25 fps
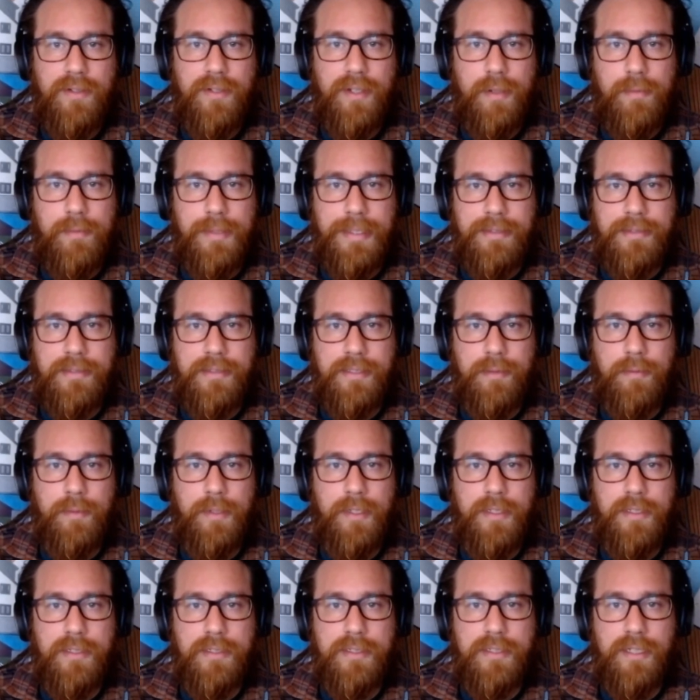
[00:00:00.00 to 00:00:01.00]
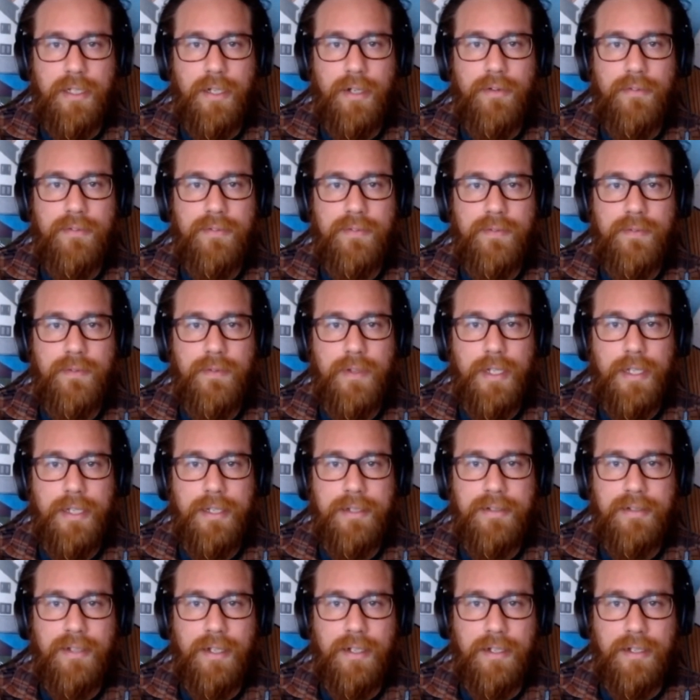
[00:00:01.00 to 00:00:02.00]
something similar yourself
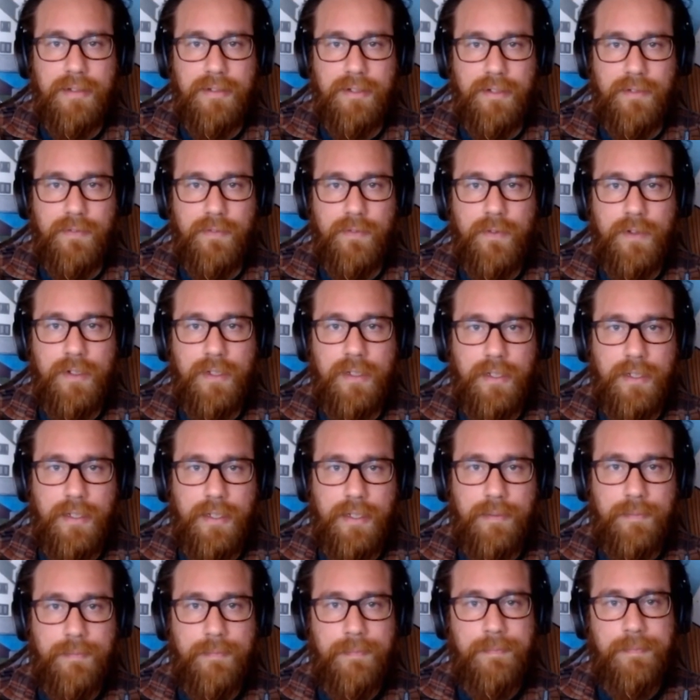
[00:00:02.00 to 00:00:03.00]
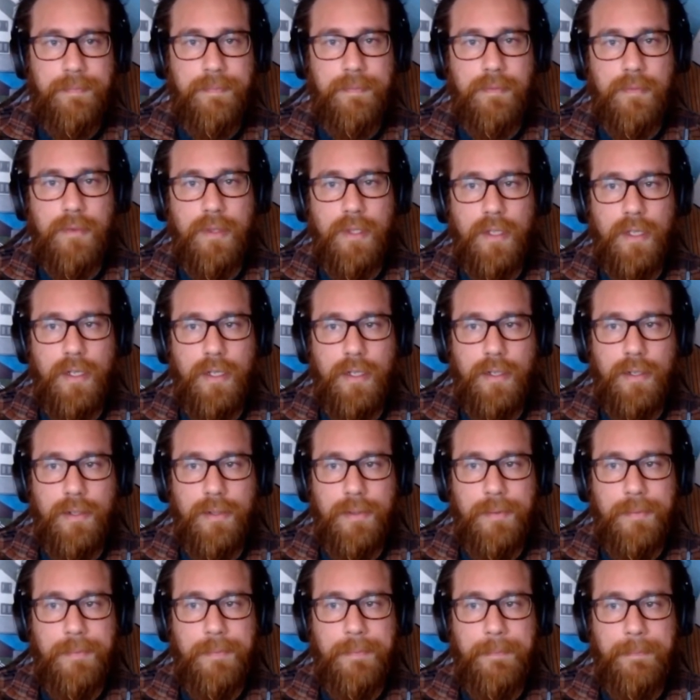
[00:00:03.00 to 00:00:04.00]
and done it differently.
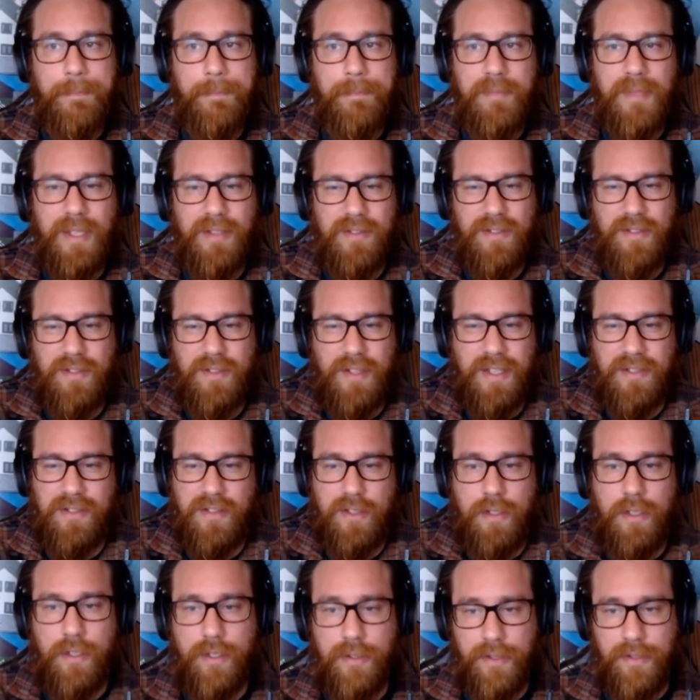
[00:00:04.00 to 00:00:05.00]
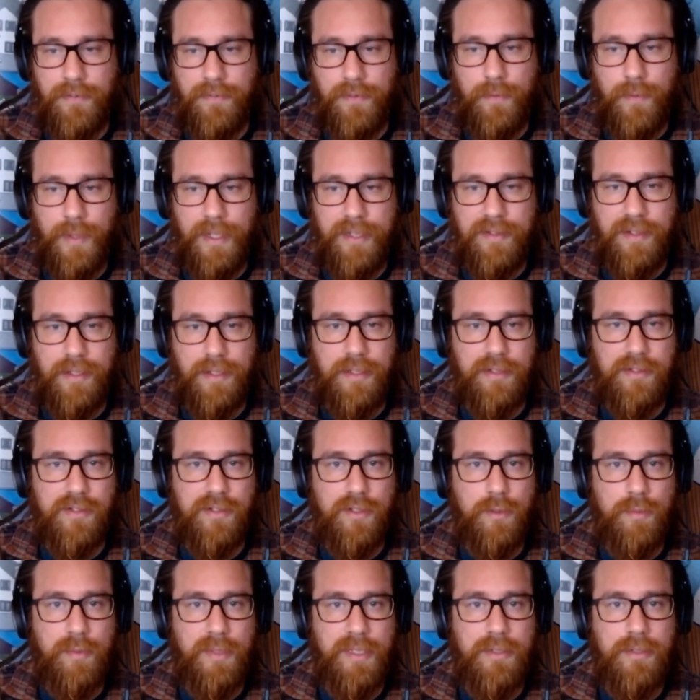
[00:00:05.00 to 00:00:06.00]
There's a lot of different ways that this
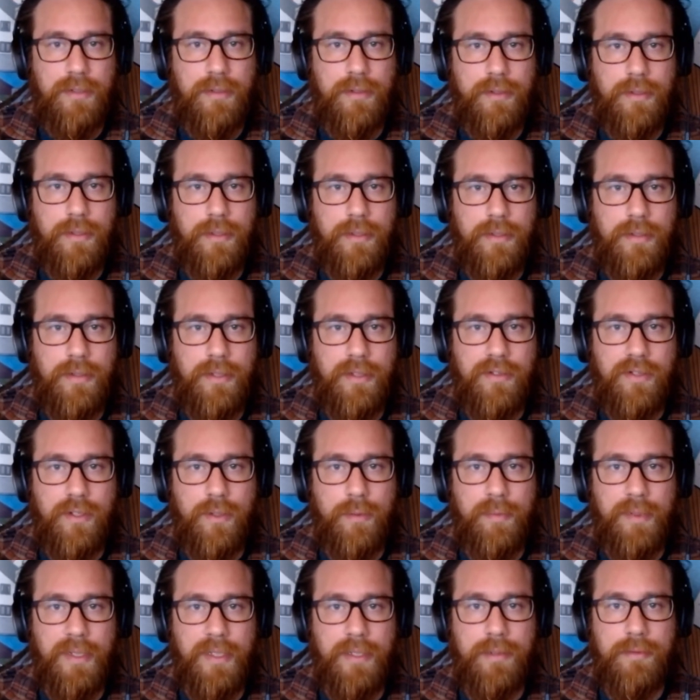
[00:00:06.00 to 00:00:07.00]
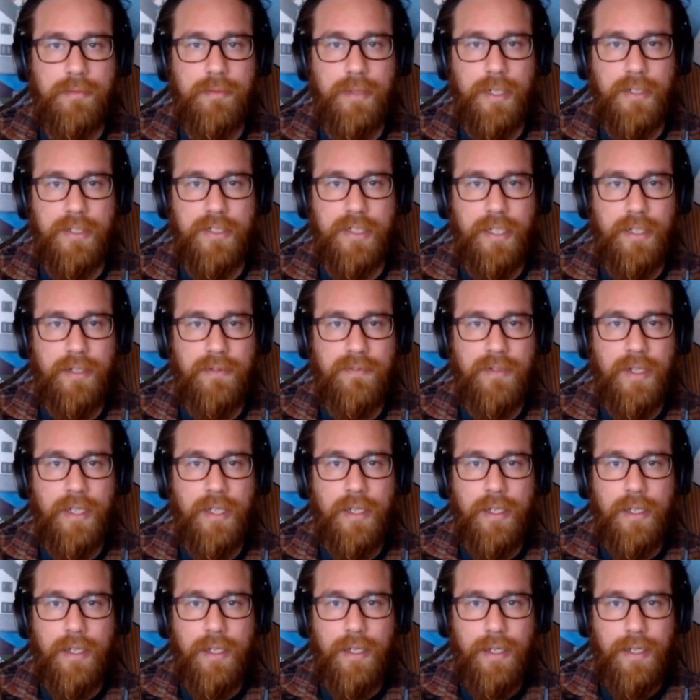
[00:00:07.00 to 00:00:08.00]
could be achieved,
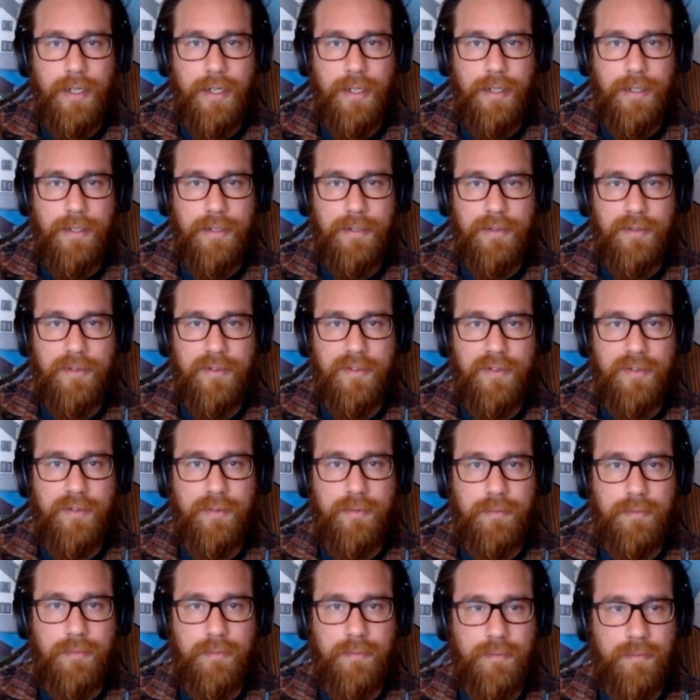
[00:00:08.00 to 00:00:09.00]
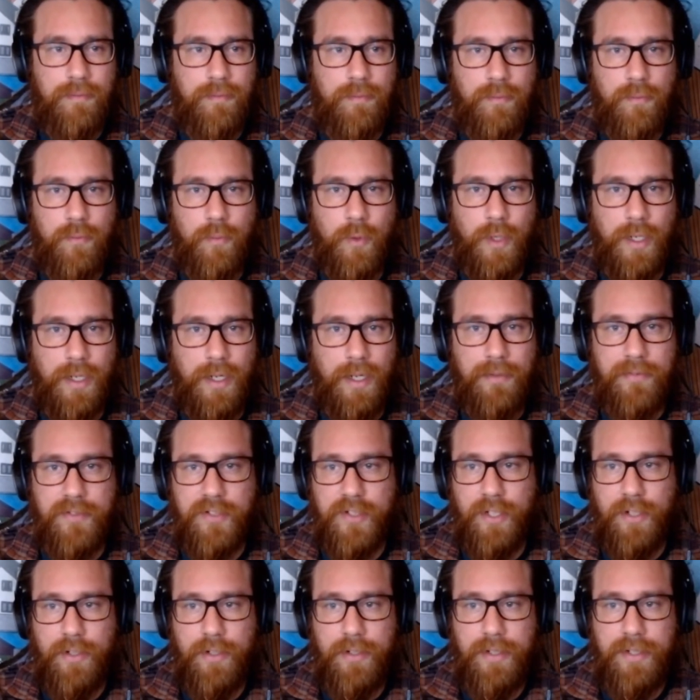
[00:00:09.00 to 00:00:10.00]
and what I've
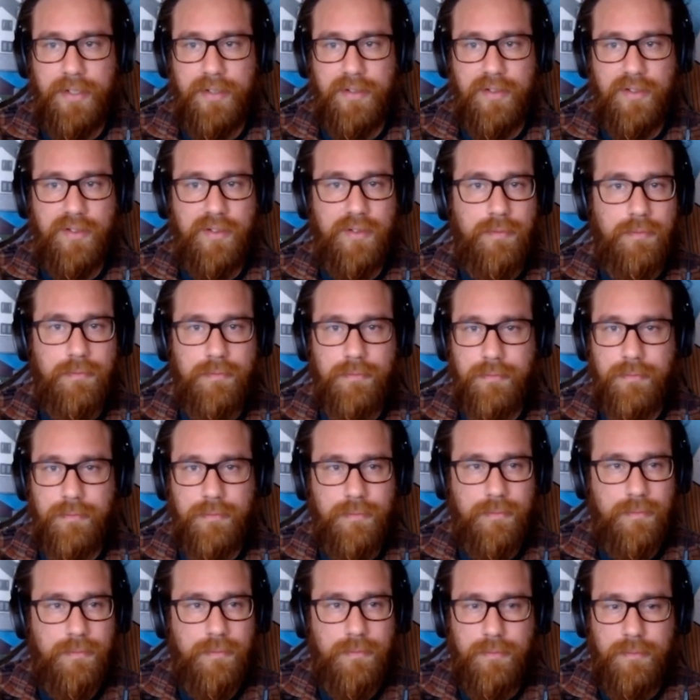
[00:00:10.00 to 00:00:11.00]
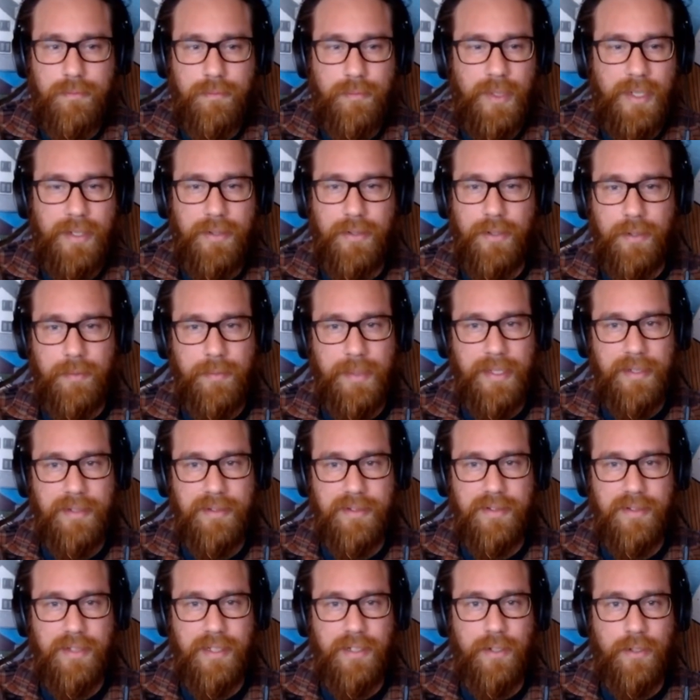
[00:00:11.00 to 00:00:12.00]
shown is by no
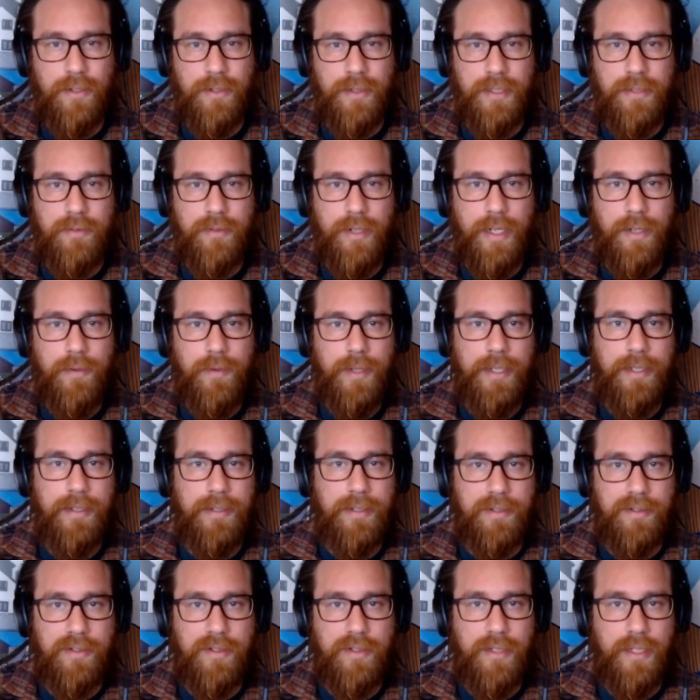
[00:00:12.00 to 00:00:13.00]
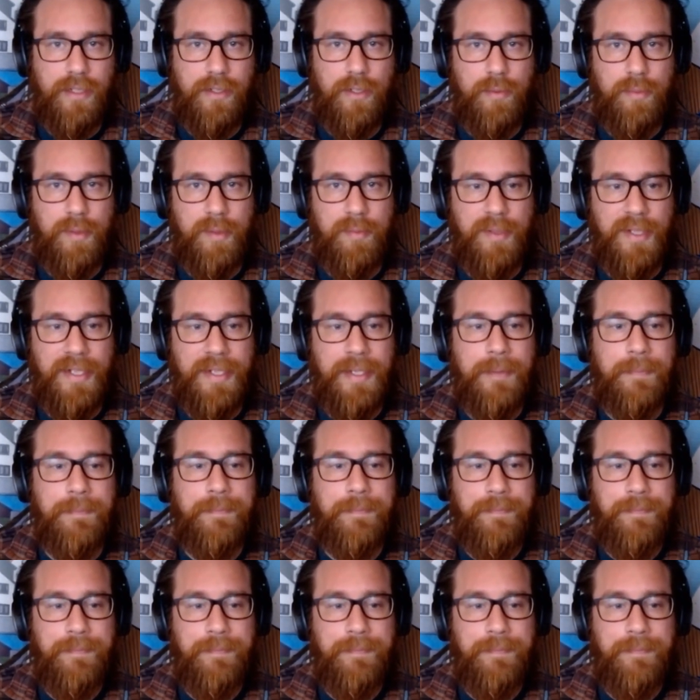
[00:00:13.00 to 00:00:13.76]
means the only right way. There could be plenty.